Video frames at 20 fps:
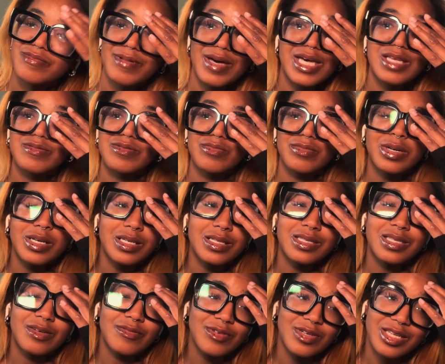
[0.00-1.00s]
past few
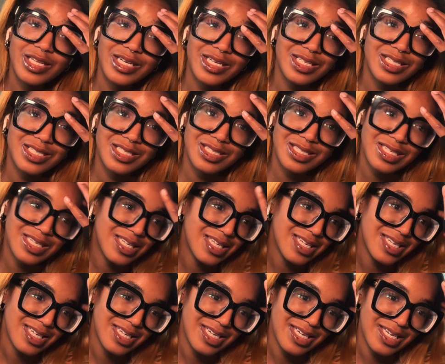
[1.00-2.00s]
months. I feel like it's
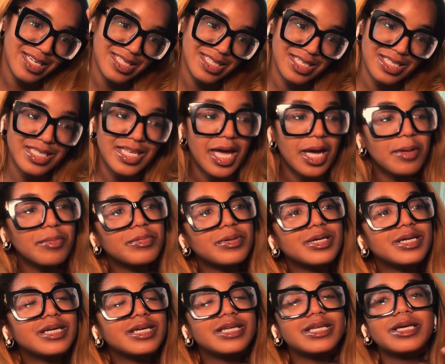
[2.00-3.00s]
it just
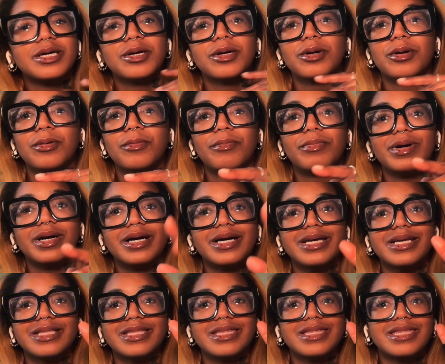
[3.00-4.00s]
happened,
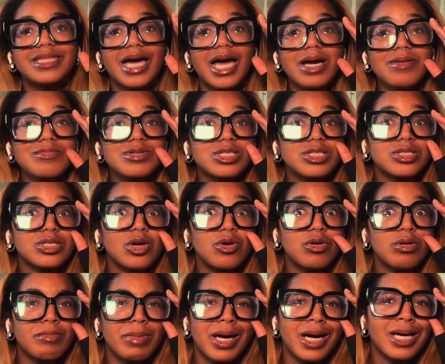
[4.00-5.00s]
but time is just
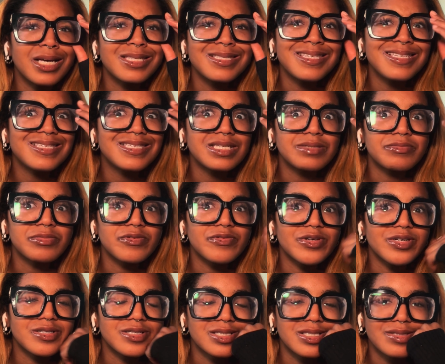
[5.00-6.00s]
going by. It's December
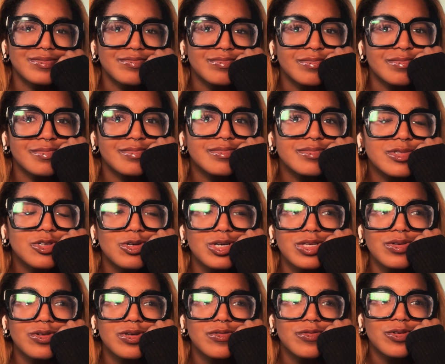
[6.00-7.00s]
1st.
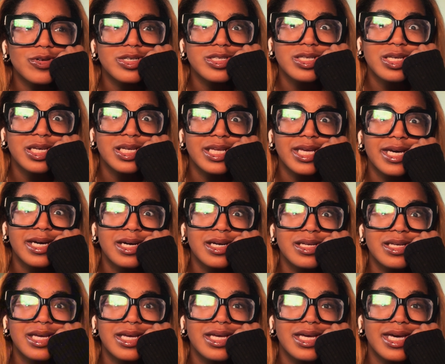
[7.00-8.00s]
2024 said, yeah,
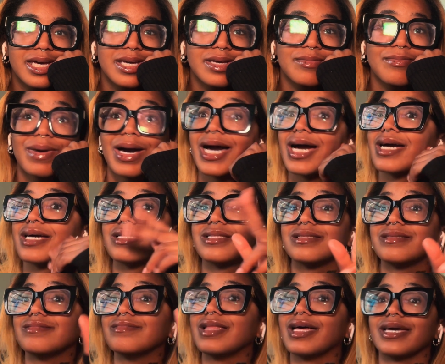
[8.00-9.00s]
hey, bye.
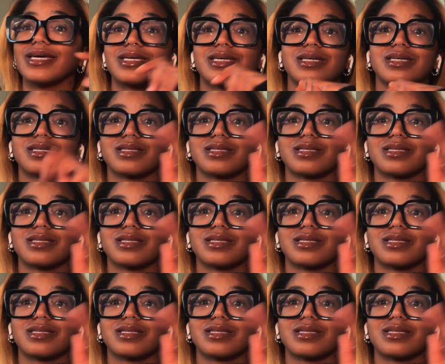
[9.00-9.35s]
Like,